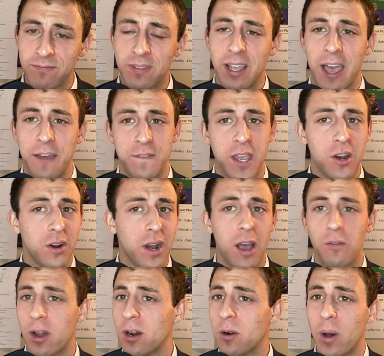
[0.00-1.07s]
I figure it out
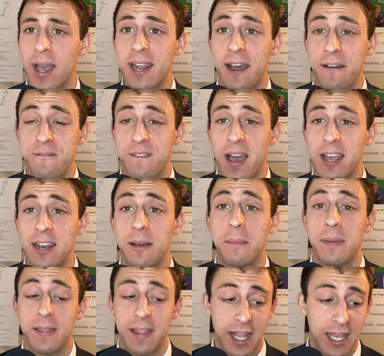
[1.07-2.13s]
right away and I find it.
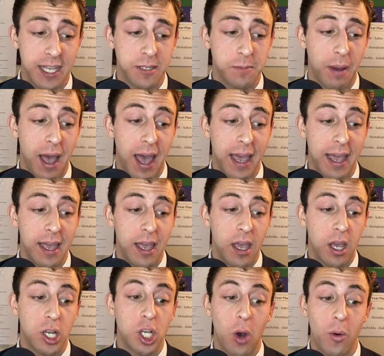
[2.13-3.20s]
And that is by
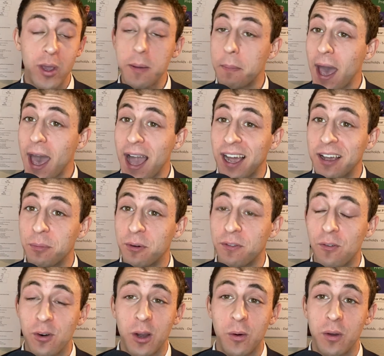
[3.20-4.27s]
going back
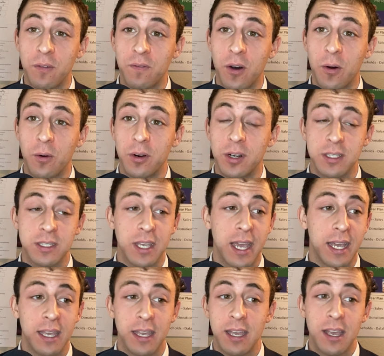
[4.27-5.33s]
before going forward. It's
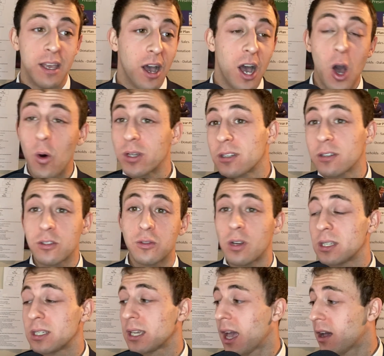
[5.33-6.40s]
like, oh, I start
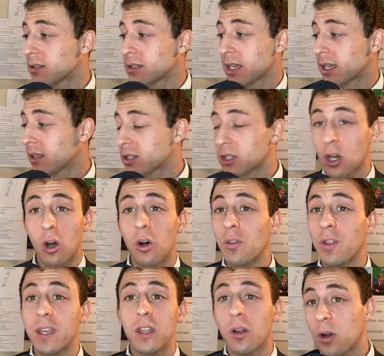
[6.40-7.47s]
stressing out. It's like, let's call
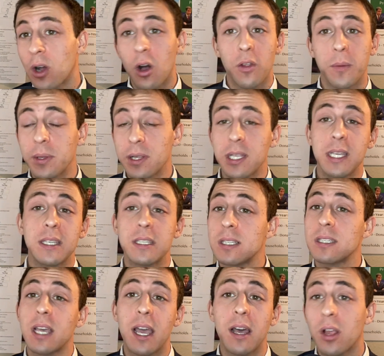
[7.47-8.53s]
the police and
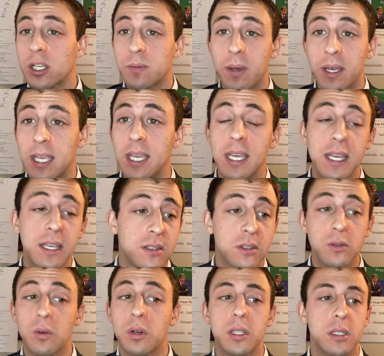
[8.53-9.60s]
say I lost my keys and
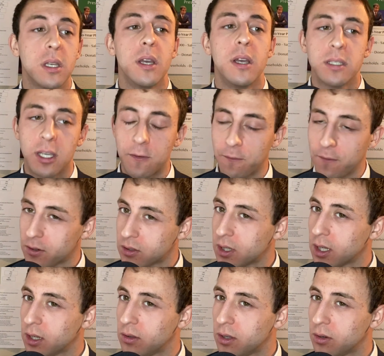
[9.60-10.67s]
do all this. It's like, first
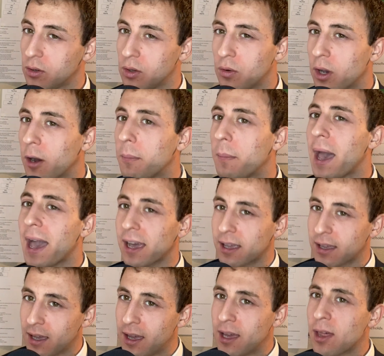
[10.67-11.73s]
thing you do, you go
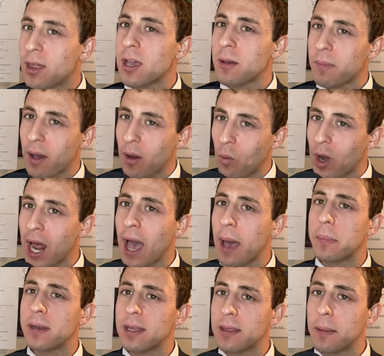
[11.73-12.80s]
back. Think about what
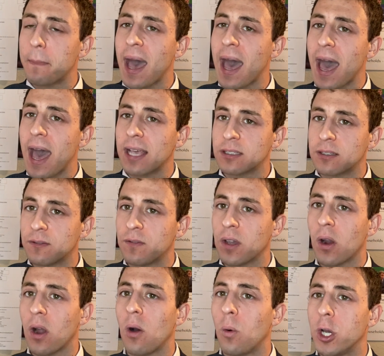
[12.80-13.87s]
happened in the past to
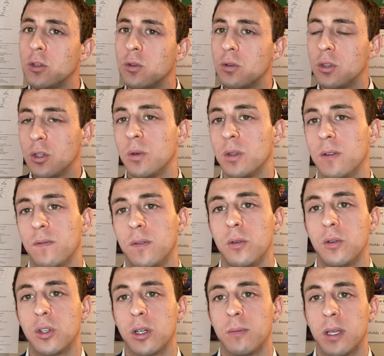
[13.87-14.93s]
figure out what you should do in the
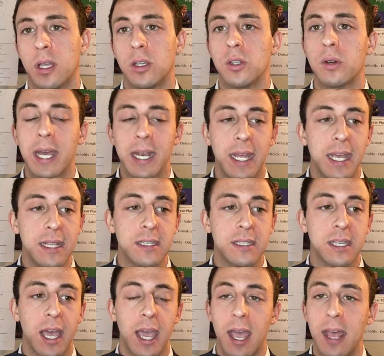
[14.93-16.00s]
future, because you'll get
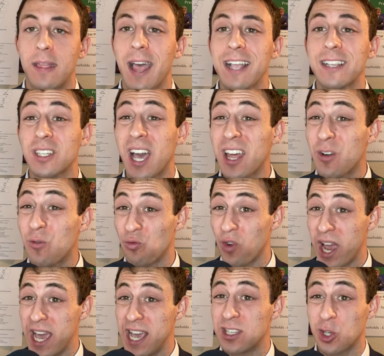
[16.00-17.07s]
insight. And that's kind of
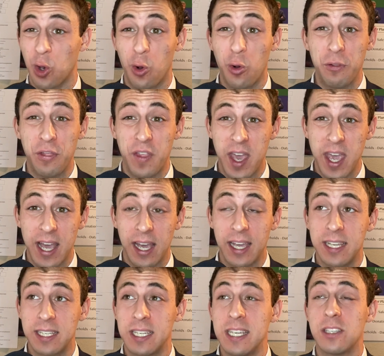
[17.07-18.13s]
Ray's whole thing,
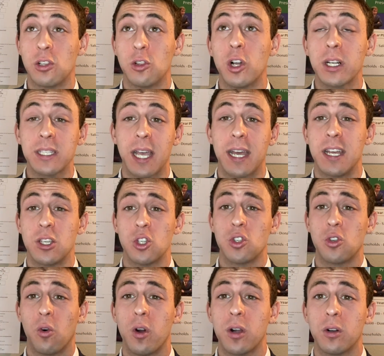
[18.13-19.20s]
is he's looked at
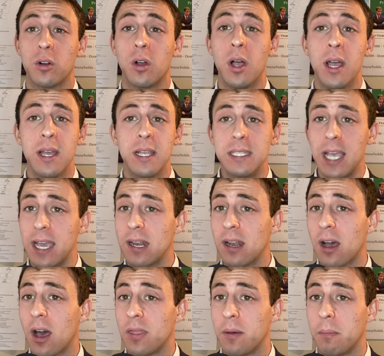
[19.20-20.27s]
historical data
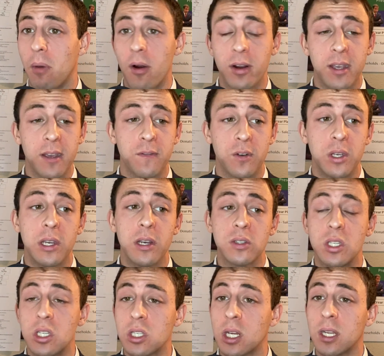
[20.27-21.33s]
on the market for years.
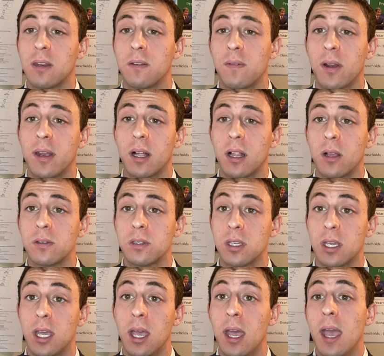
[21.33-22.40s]
He studied it very
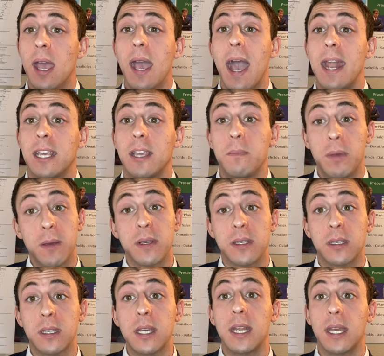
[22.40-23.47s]
closely, and it can be
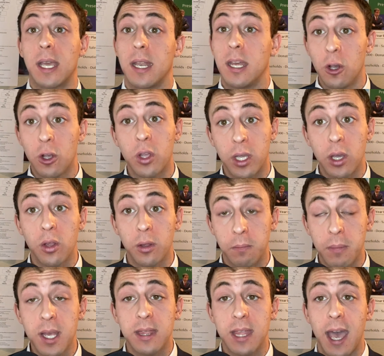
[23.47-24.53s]
misleading, and he'll
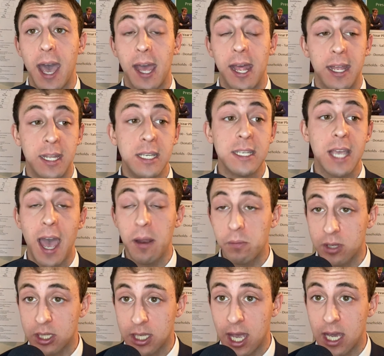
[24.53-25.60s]
admit that. And he's had
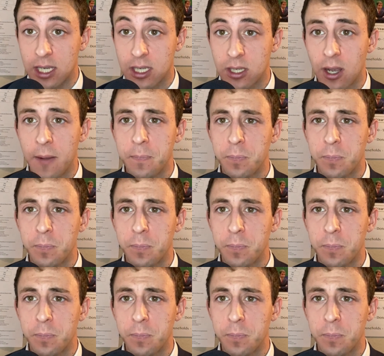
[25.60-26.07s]
mistakes.